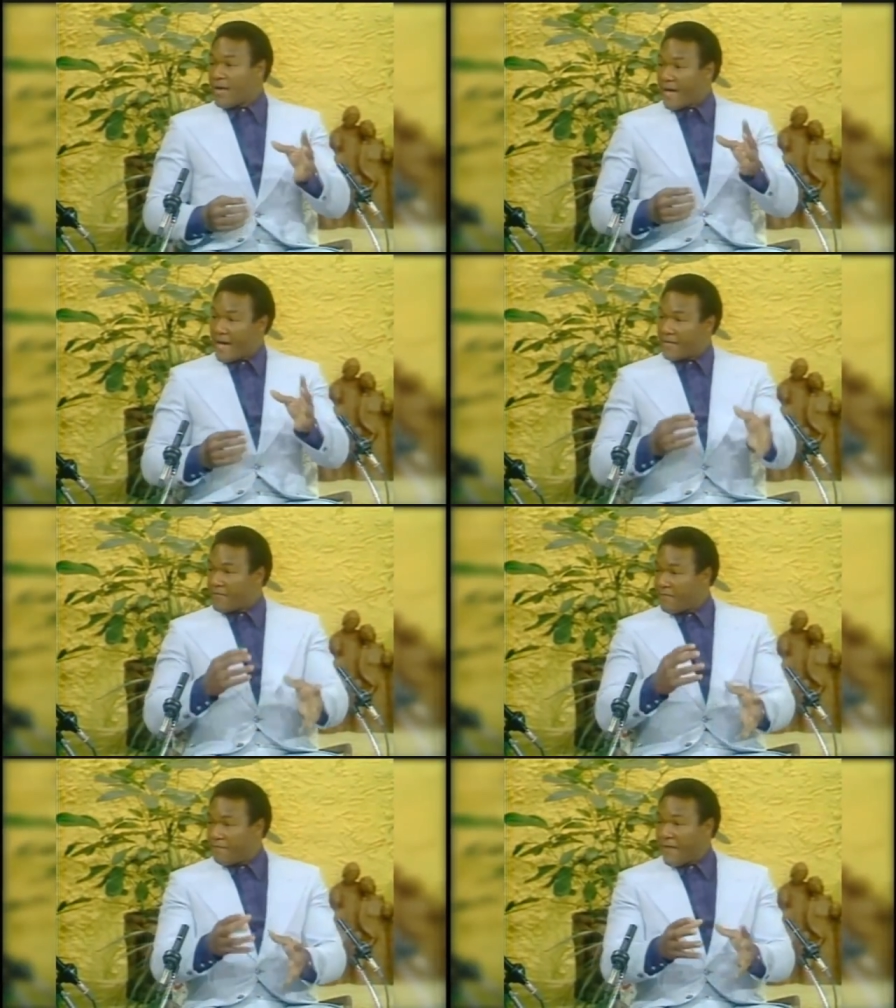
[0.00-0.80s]
I had to
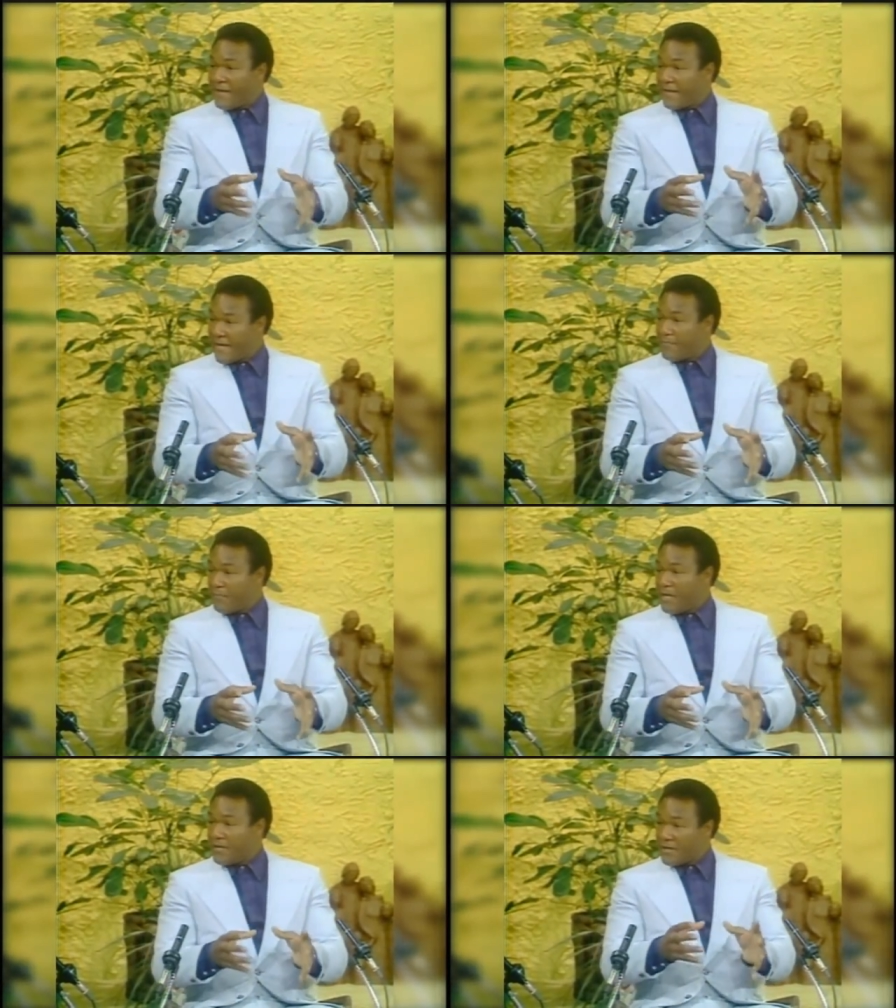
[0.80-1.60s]
fight eight
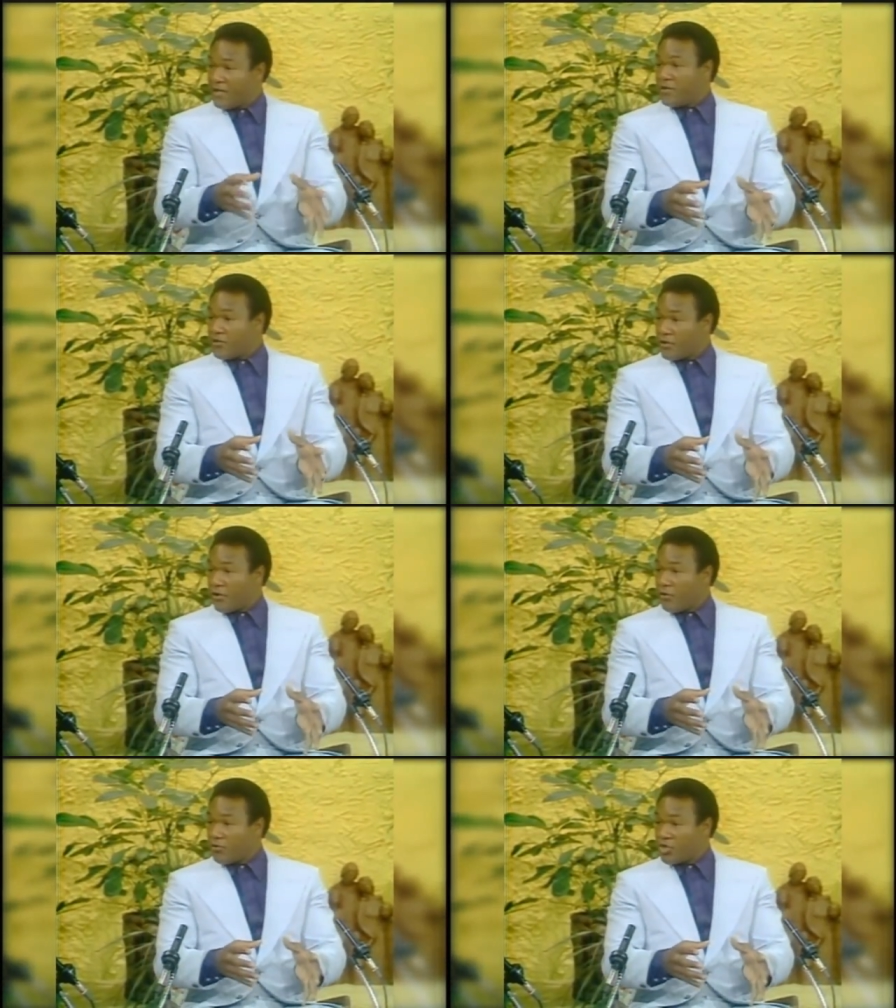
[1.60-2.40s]
men to get into a
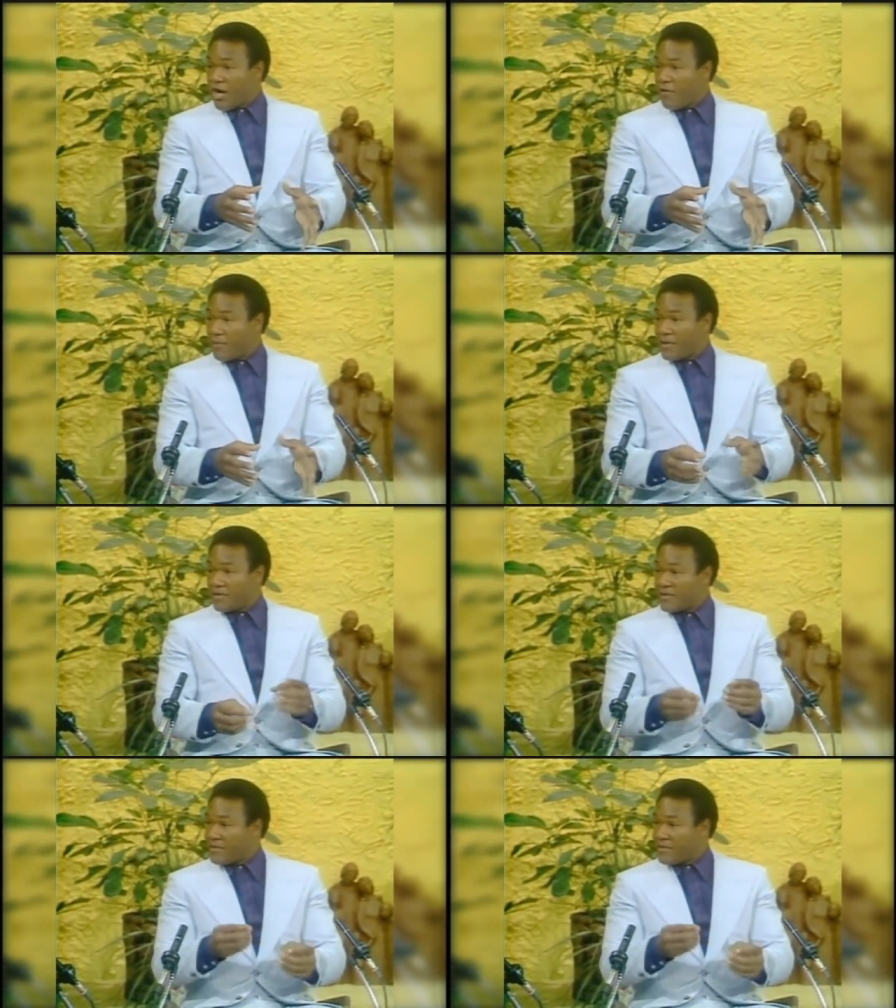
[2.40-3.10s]
cold shower because that's the